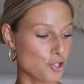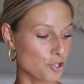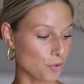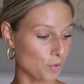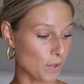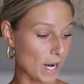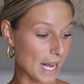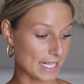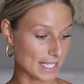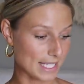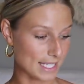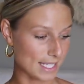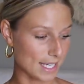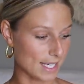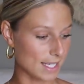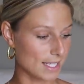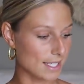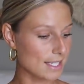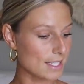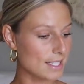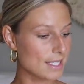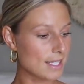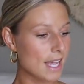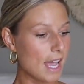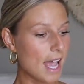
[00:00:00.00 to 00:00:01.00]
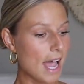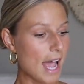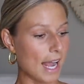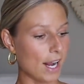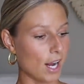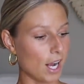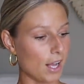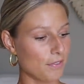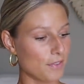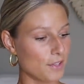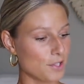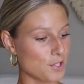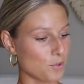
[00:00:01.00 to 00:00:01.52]
dresses. I
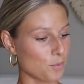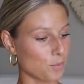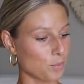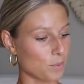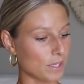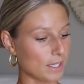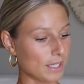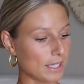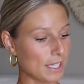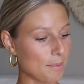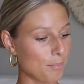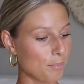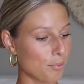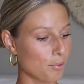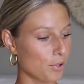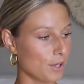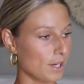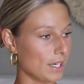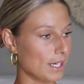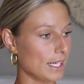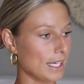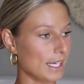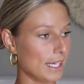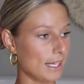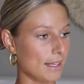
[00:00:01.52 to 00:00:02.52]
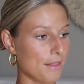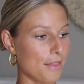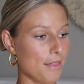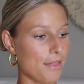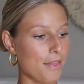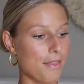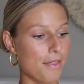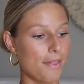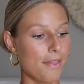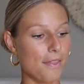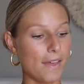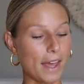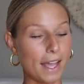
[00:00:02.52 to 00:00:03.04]
got this really pretty
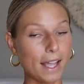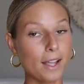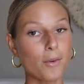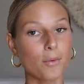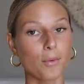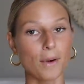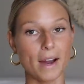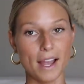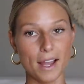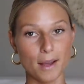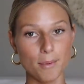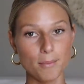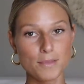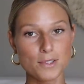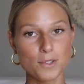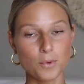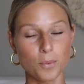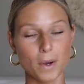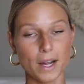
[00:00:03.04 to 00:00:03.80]
thick ribbed,